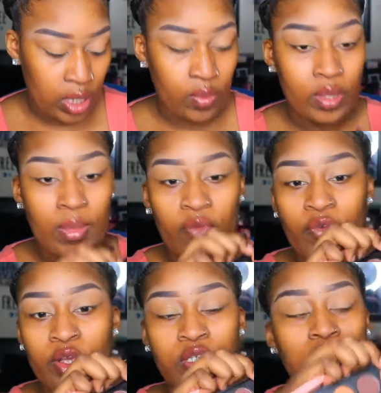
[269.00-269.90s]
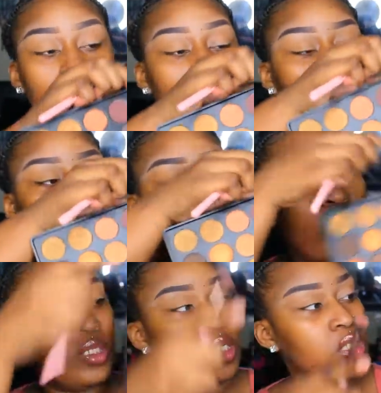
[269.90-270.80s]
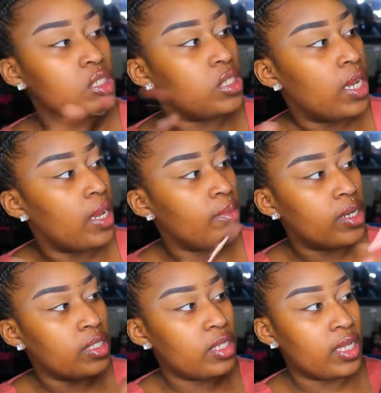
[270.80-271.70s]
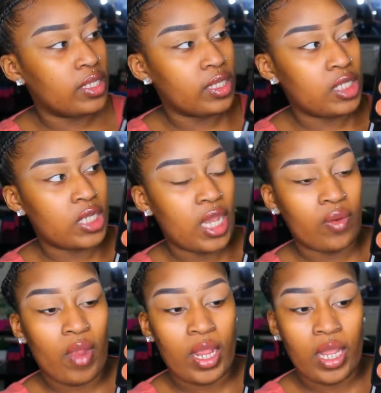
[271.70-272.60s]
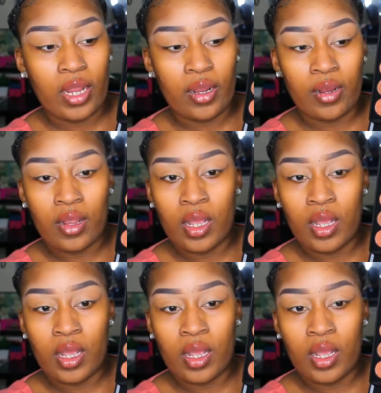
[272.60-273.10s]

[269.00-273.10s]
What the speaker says: with my first, as a transition shade, I'm gonna take this shade right here,